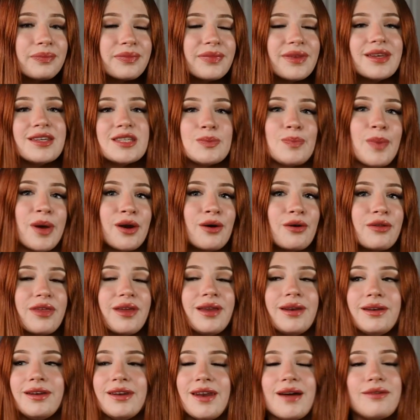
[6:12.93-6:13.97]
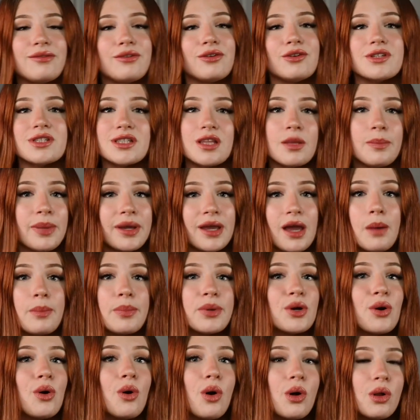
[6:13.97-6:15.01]
is better than never slipping up
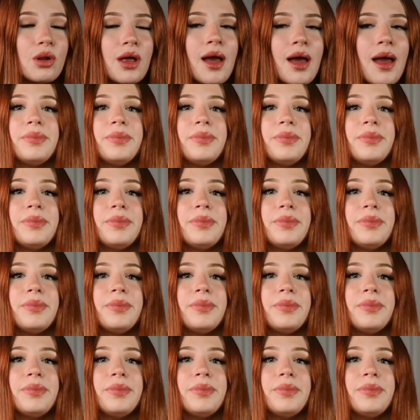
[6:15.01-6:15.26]
at all